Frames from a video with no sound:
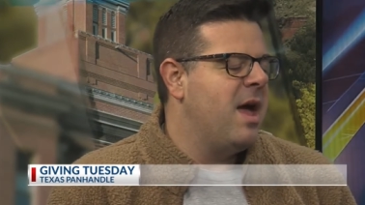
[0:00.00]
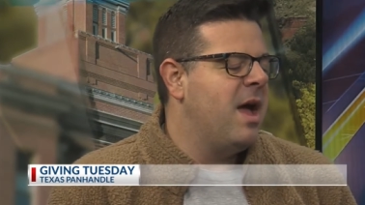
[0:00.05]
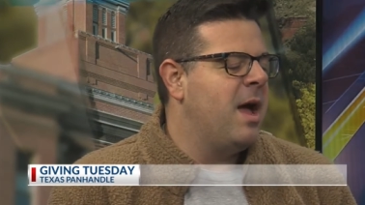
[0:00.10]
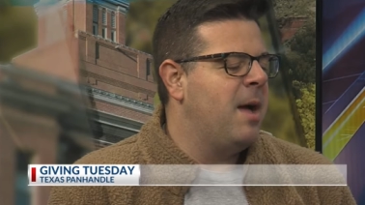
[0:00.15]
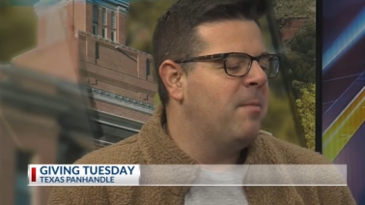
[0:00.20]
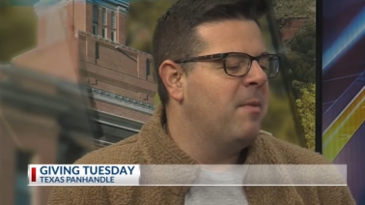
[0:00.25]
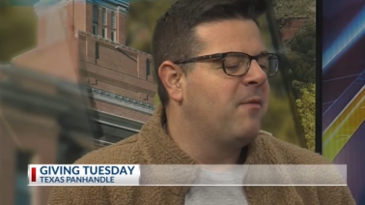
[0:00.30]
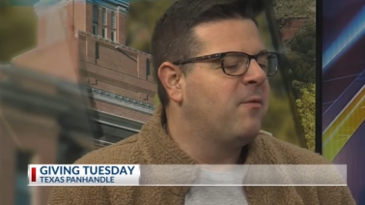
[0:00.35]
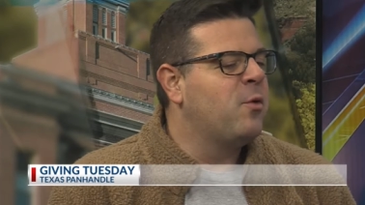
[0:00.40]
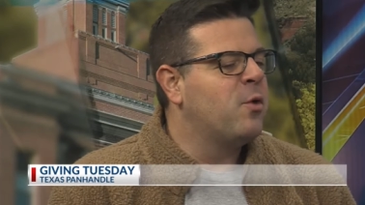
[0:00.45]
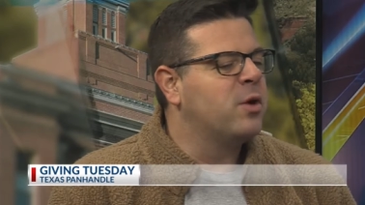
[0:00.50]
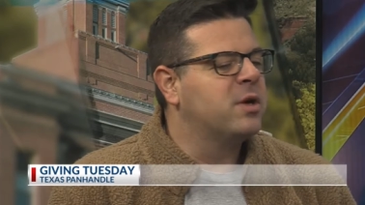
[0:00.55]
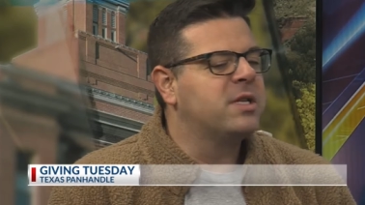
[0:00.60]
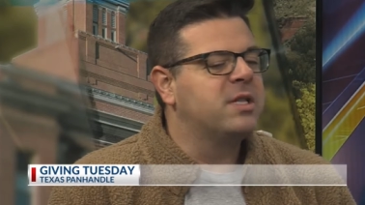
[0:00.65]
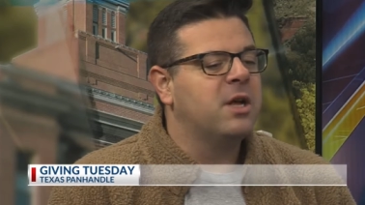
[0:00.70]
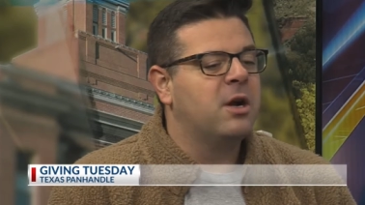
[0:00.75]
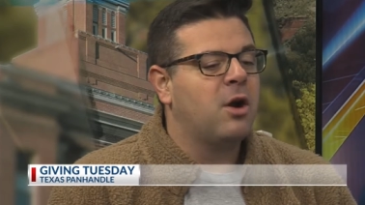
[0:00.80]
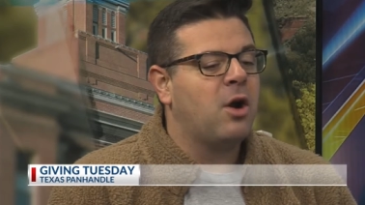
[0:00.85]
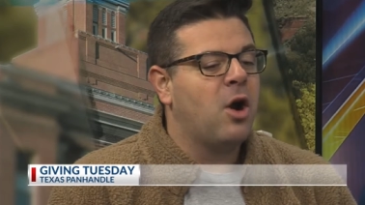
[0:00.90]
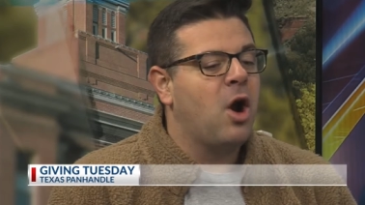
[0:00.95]
Um, of
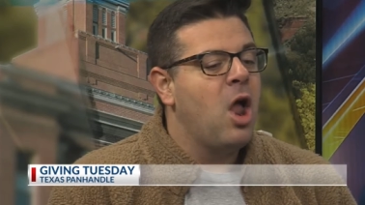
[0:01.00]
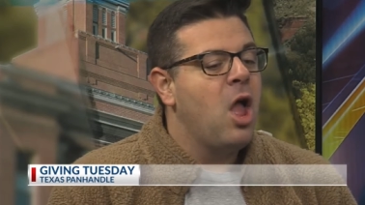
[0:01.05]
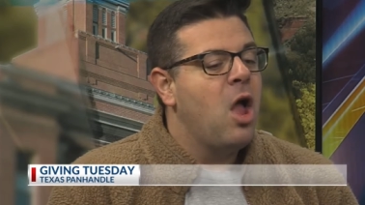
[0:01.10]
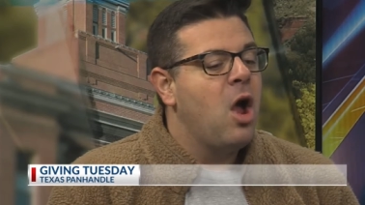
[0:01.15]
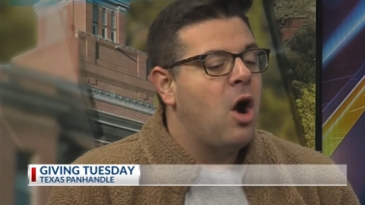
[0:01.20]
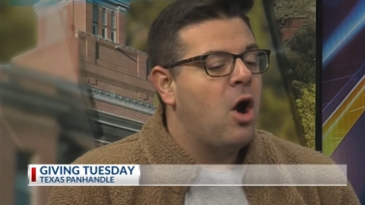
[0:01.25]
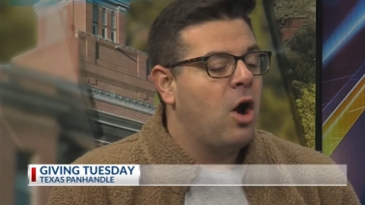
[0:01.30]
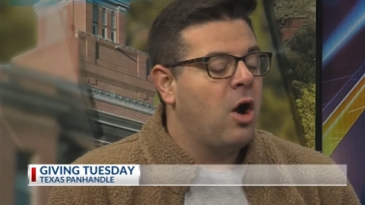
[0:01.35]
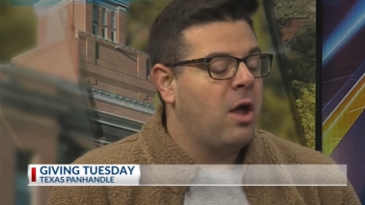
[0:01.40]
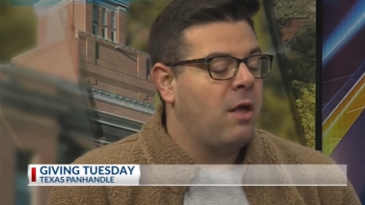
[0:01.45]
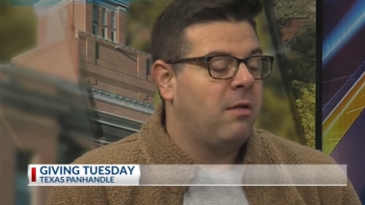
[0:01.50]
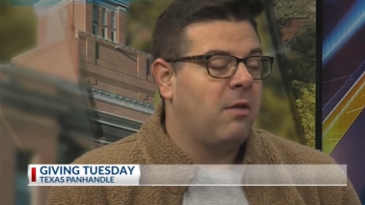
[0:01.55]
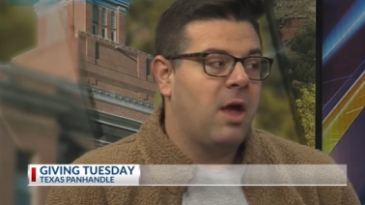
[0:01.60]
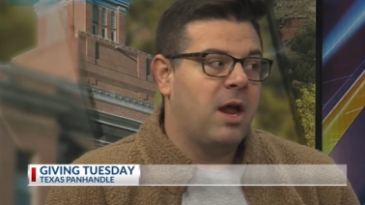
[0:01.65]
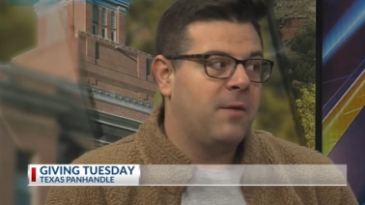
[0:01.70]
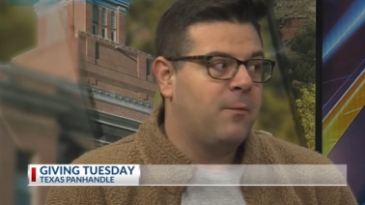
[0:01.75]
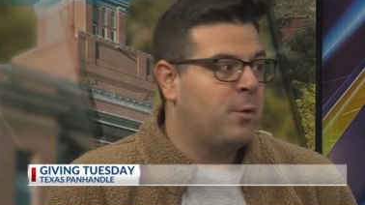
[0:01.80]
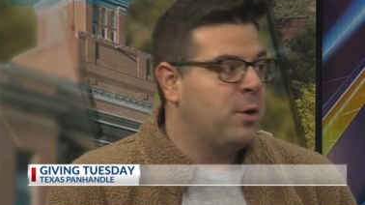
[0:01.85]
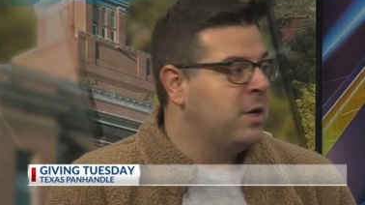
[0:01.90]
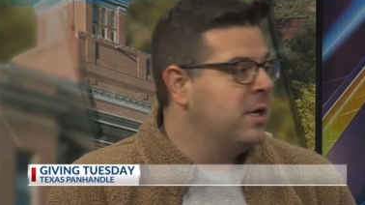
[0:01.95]
course, there are, a
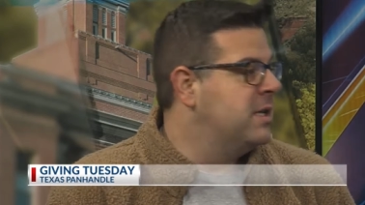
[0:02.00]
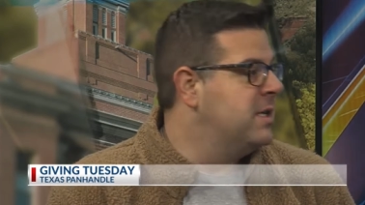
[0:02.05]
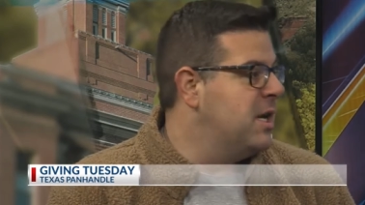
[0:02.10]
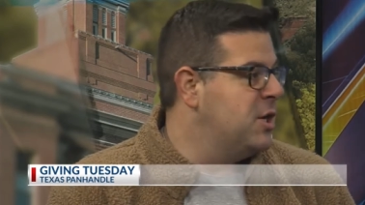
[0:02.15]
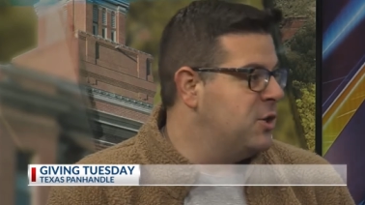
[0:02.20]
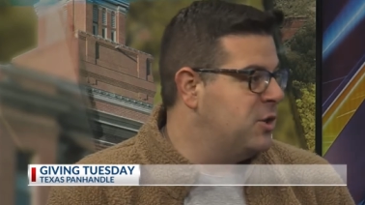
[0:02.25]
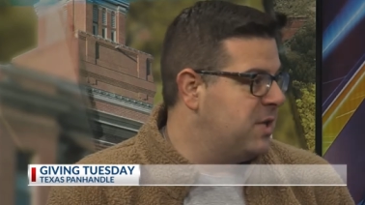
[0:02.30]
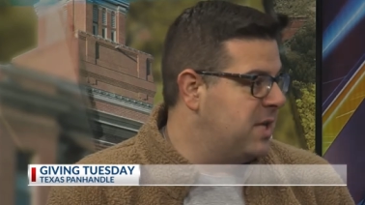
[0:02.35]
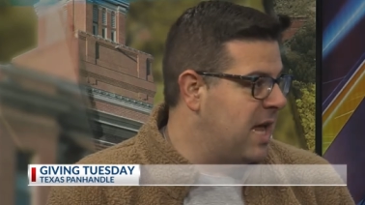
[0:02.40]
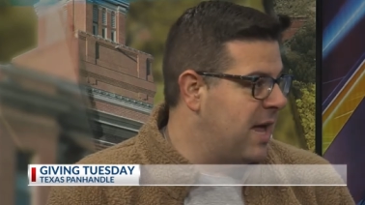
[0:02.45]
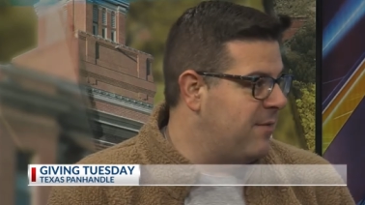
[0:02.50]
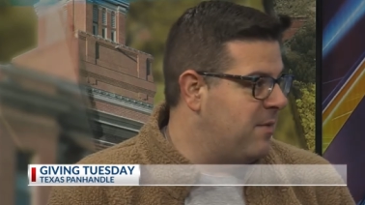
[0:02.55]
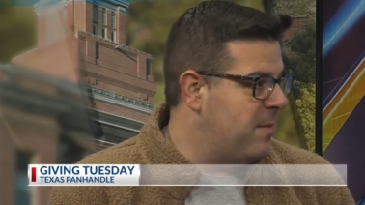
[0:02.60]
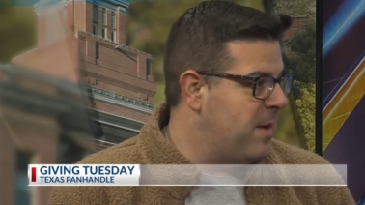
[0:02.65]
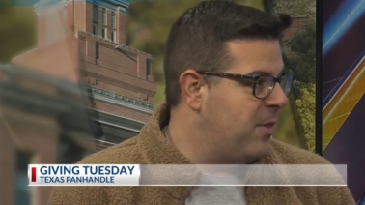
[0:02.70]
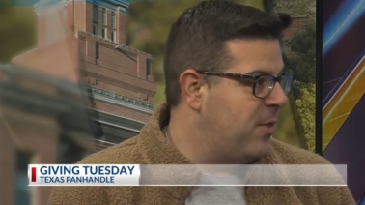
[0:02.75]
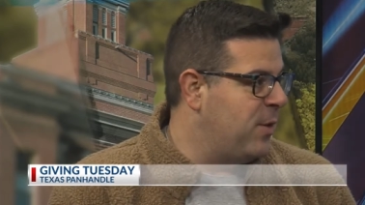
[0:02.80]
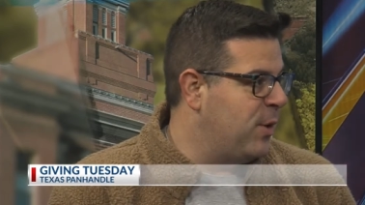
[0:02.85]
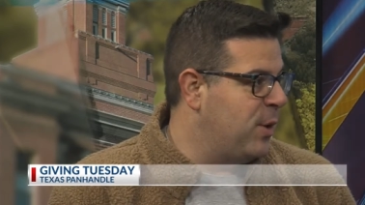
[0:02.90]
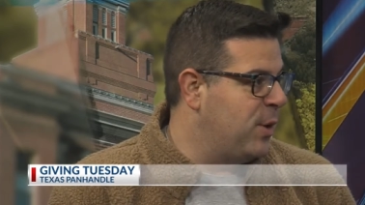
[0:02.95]
lot of organizations that haven't
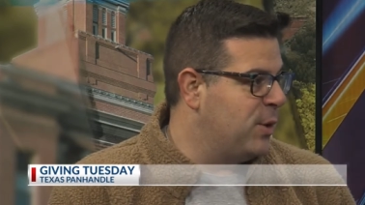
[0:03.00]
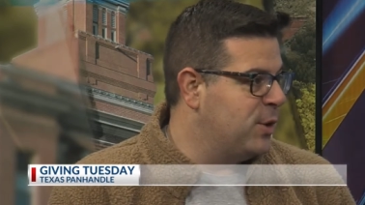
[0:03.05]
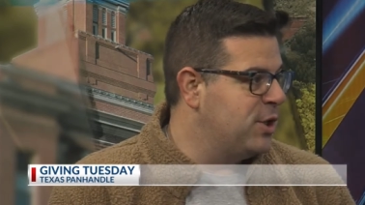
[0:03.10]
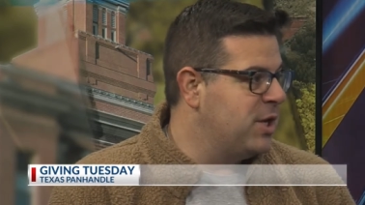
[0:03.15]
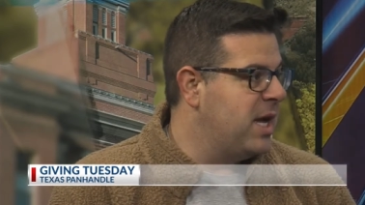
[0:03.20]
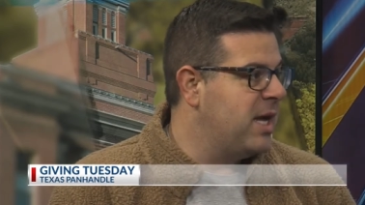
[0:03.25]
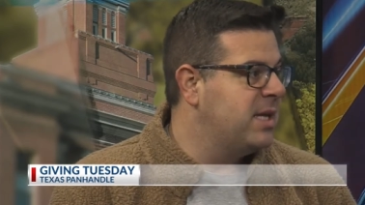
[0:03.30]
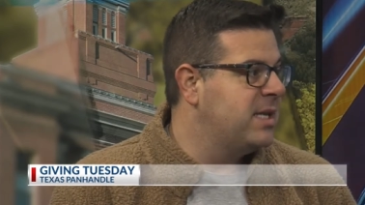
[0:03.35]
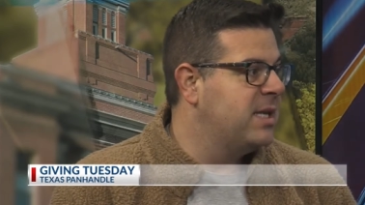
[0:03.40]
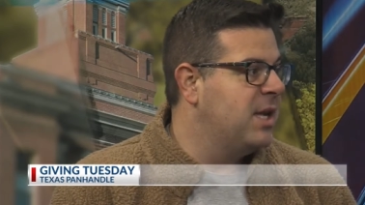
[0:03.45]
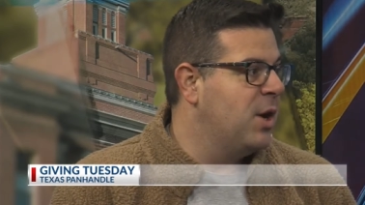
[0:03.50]
met their goals yet.